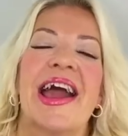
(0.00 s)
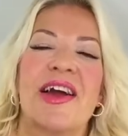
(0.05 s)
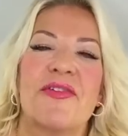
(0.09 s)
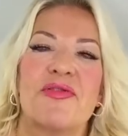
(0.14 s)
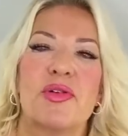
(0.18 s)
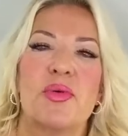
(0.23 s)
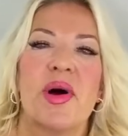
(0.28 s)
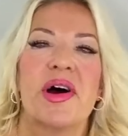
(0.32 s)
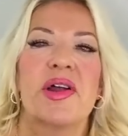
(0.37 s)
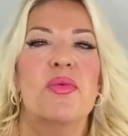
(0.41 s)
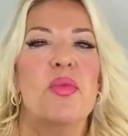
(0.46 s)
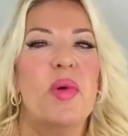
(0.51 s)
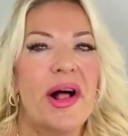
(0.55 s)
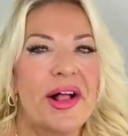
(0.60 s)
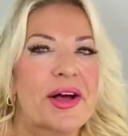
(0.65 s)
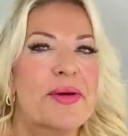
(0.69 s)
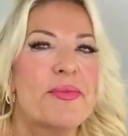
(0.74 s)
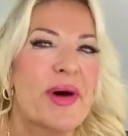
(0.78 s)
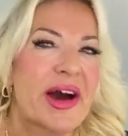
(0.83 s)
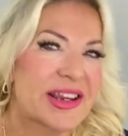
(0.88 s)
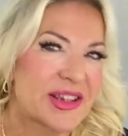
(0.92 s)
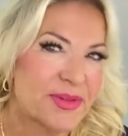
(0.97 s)
Everyone, and
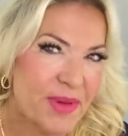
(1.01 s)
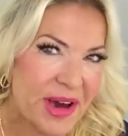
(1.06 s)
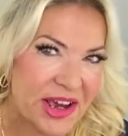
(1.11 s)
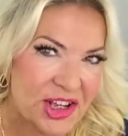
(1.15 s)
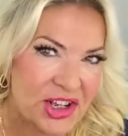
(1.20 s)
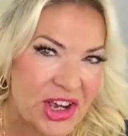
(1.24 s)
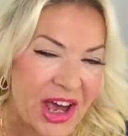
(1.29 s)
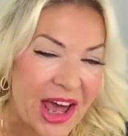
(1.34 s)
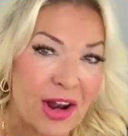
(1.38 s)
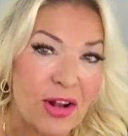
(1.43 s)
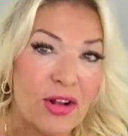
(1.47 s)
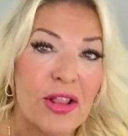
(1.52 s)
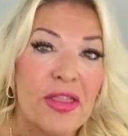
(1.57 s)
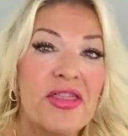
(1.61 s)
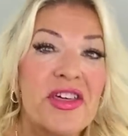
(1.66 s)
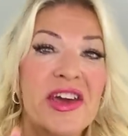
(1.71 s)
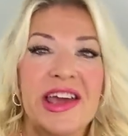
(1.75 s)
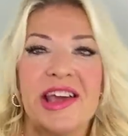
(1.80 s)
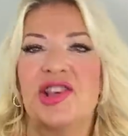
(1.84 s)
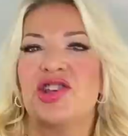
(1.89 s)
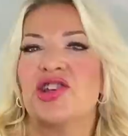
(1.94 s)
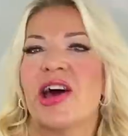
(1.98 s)
welcome back to my channel,
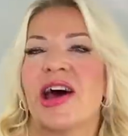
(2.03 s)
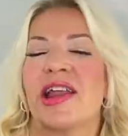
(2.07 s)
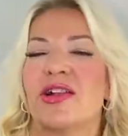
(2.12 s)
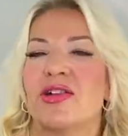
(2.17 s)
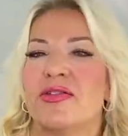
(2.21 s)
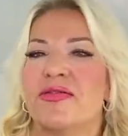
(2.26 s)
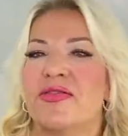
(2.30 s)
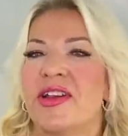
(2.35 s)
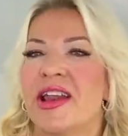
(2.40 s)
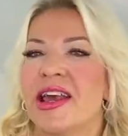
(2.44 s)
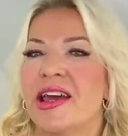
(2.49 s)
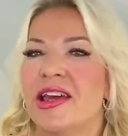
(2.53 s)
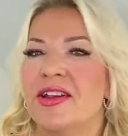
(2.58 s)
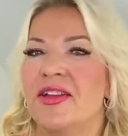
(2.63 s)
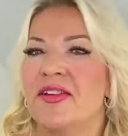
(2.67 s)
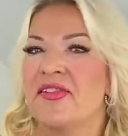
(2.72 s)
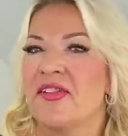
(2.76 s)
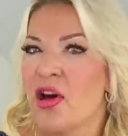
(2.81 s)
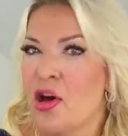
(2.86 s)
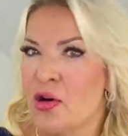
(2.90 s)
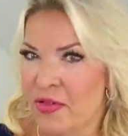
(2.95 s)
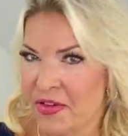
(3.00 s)
the channel for
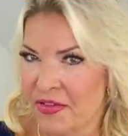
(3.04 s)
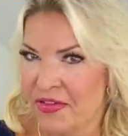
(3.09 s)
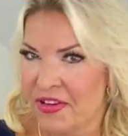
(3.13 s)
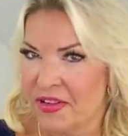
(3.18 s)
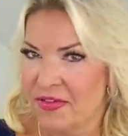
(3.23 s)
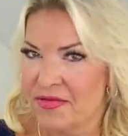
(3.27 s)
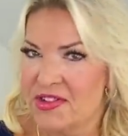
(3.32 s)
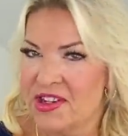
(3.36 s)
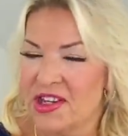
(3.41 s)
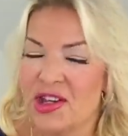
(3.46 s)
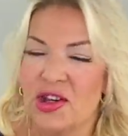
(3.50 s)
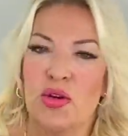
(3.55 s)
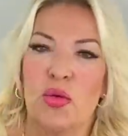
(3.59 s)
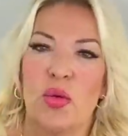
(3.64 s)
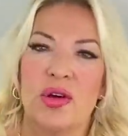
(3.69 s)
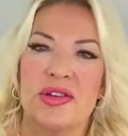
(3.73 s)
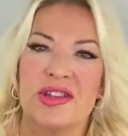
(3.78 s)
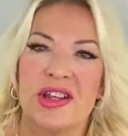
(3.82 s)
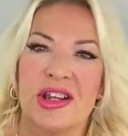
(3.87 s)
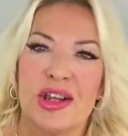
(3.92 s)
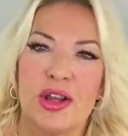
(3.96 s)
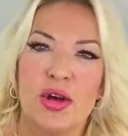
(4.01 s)
ladies over 50 who
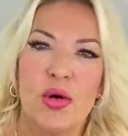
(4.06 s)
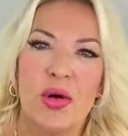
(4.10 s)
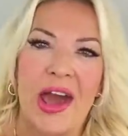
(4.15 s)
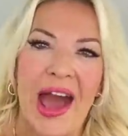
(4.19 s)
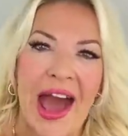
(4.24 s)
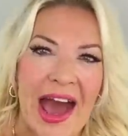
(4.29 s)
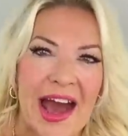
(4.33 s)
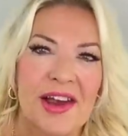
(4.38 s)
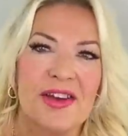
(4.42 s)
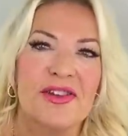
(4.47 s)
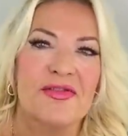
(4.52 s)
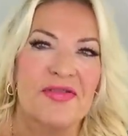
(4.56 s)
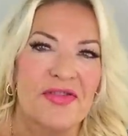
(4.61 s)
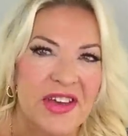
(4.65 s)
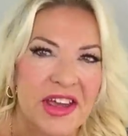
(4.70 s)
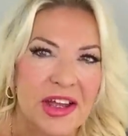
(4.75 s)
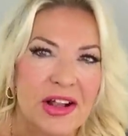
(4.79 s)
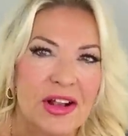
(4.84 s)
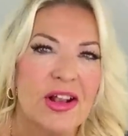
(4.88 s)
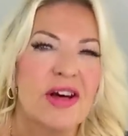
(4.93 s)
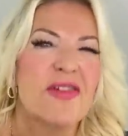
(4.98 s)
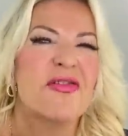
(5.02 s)
want to look and
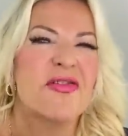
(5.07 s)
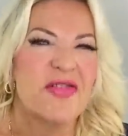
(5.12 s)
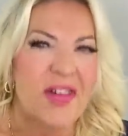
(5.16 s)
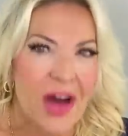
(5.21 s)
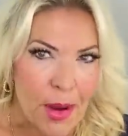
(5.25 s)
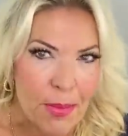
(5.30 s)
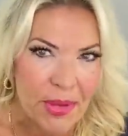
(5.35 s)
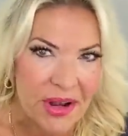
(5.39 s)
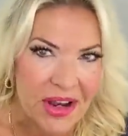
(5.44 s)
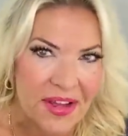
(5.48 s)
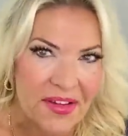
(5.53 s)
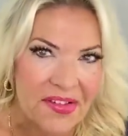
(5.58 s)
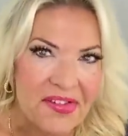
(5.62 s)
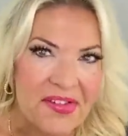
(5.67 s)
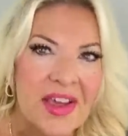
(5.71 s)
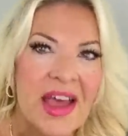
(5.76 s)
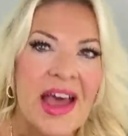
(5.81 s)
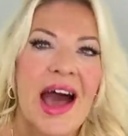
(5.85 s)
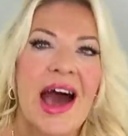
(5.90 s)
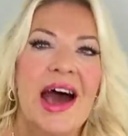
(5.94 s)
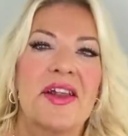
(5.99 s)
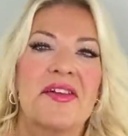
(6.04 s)
feel fabulous.
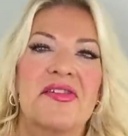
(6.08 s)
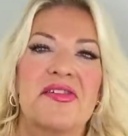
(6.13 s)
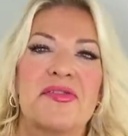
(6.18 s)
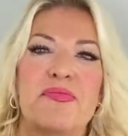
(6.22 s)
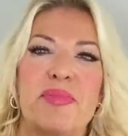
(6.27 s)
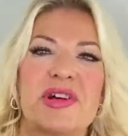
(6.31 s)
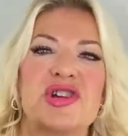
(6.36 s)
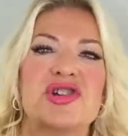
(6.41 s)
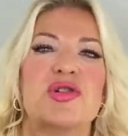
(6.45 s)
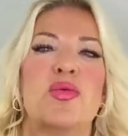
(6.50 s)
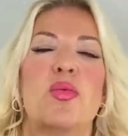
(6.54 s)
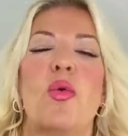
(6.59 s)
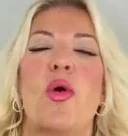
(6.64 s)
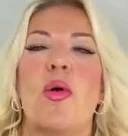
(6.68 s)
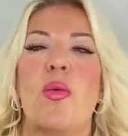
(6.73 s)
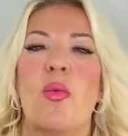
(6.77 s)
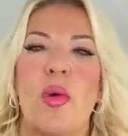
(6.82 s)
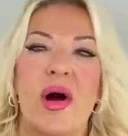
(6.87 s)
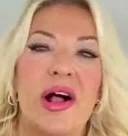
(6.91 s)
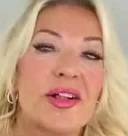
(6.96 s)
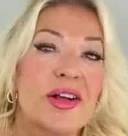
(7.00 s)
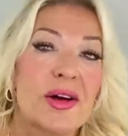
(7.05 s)
And a special
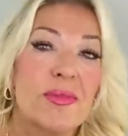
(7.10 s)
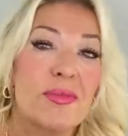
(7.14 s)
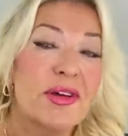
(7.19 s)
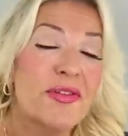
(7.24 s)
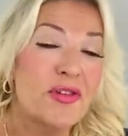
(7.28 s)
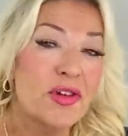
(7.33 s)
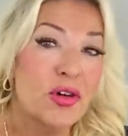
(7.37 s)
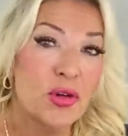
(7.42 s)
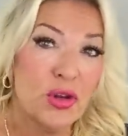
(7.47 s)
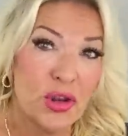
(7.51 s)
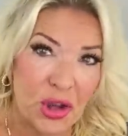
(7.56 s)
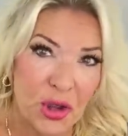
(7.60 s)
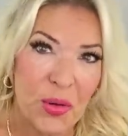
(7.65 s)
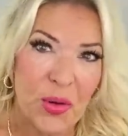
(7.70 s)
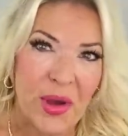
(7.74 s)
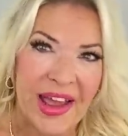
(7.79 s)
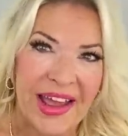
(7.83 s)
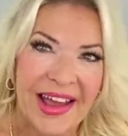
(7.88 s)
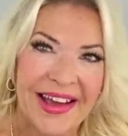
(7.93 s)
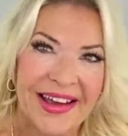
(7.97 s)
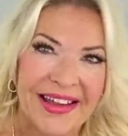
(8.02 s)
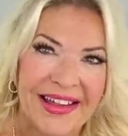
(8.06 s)
warm welcome if you're new
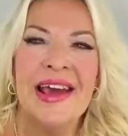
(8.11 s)
here.